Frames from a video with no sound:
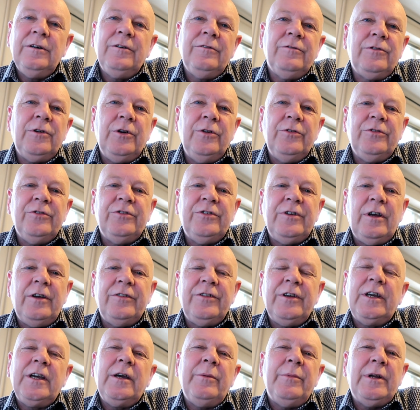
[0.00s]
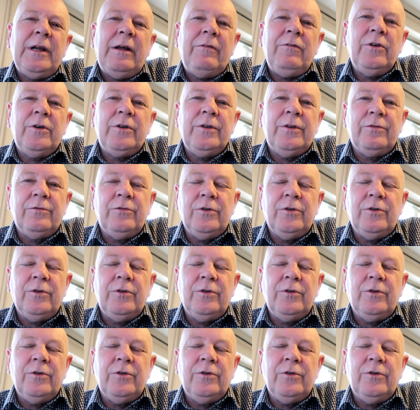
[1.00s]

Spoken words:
Frozen said, I said, come and have a look at the